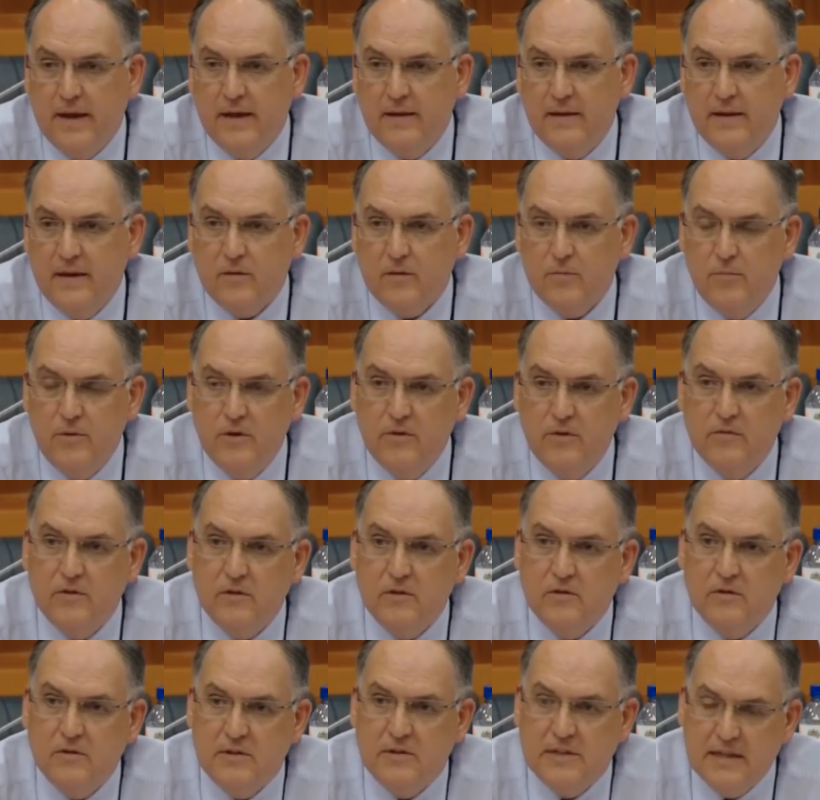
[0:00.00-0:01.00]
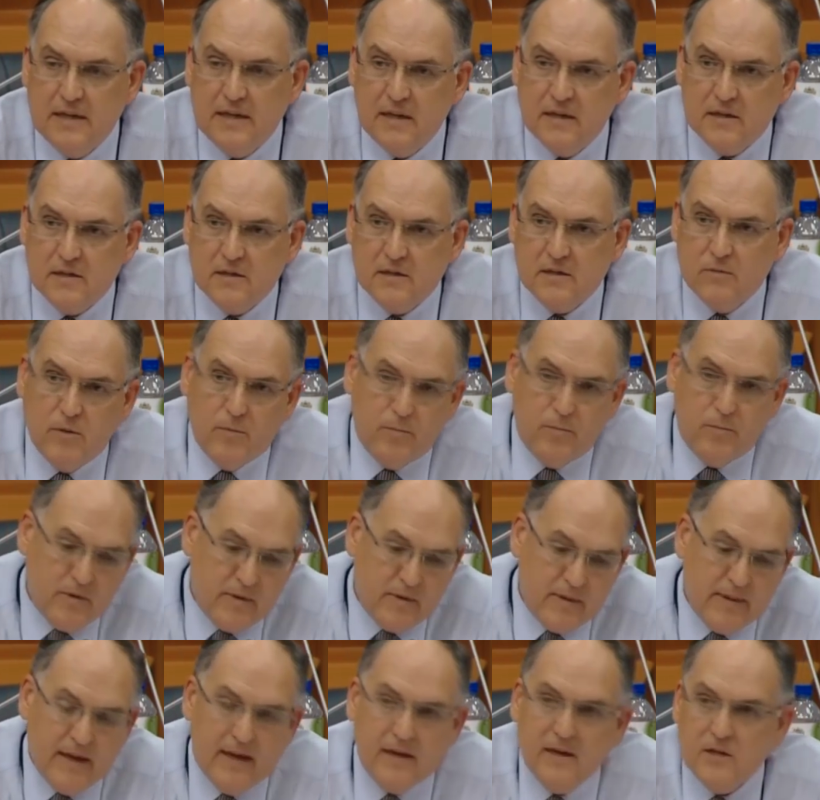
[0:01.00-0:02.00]
And that moved her to tears, and we'll
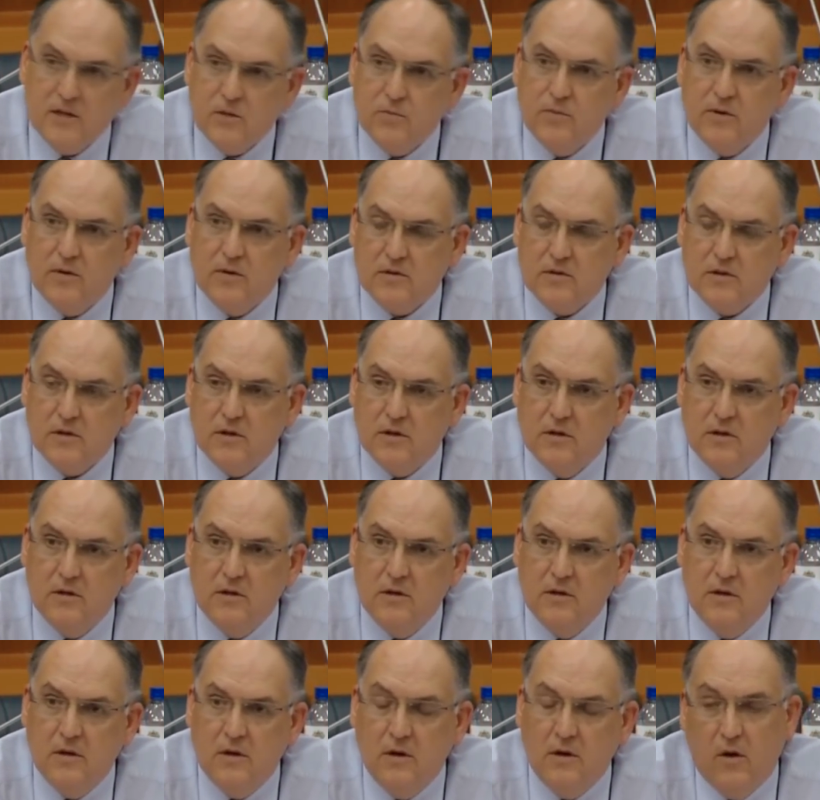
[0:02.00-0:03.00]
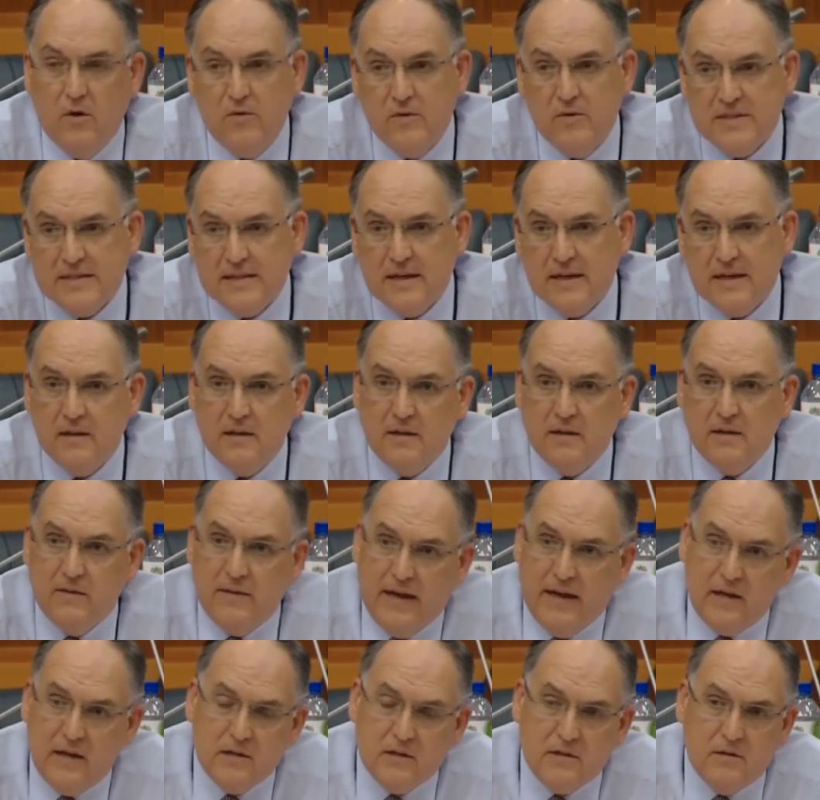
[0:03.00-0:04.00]
put that as well. So are you saying
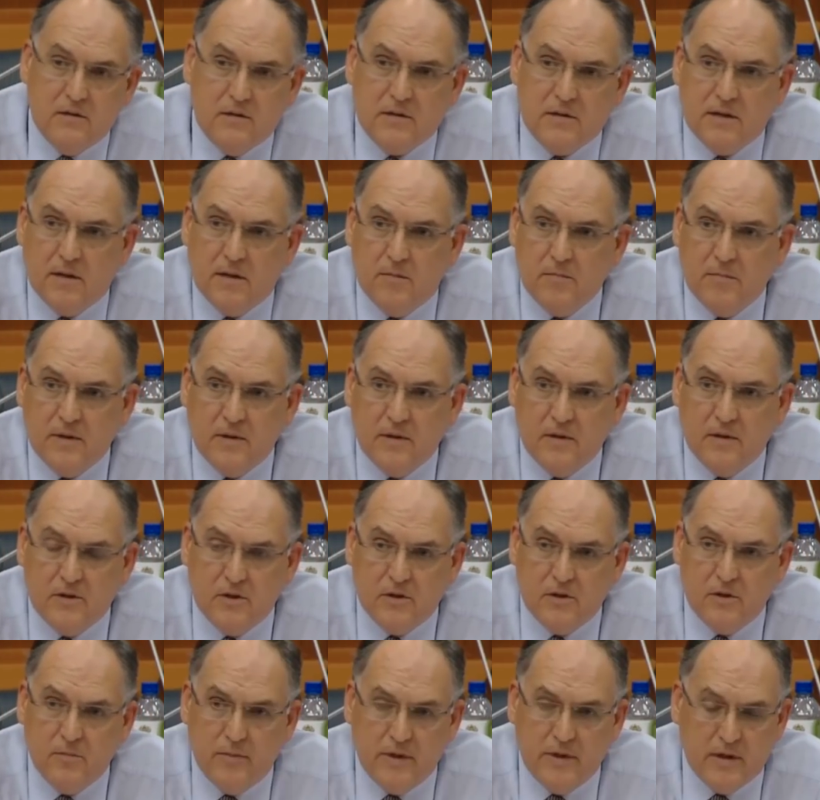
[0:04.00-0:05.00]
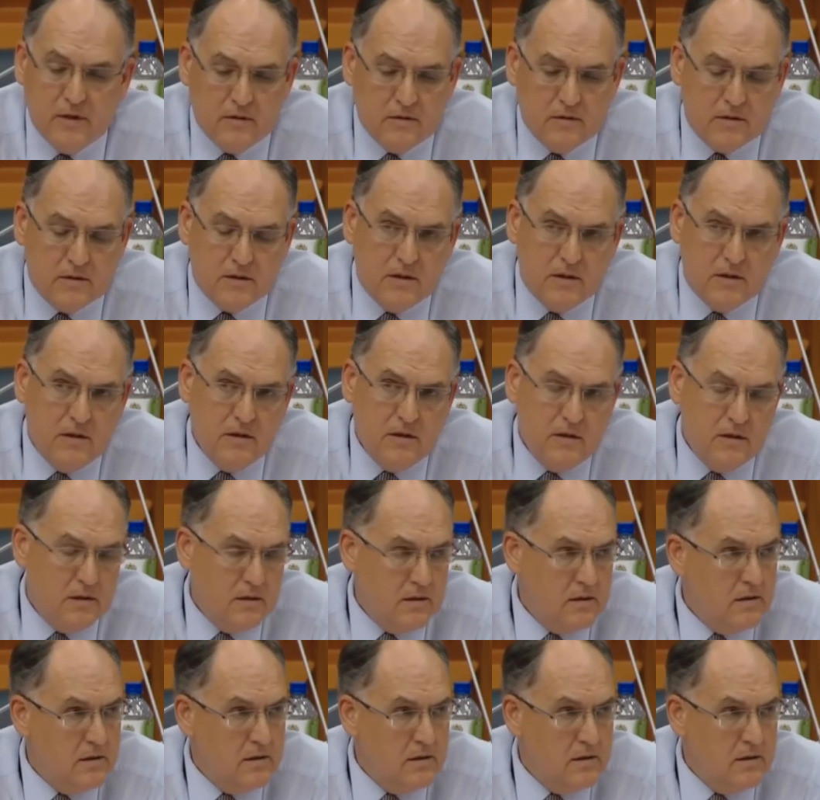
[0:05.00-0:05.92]
that that is not something that should be considered?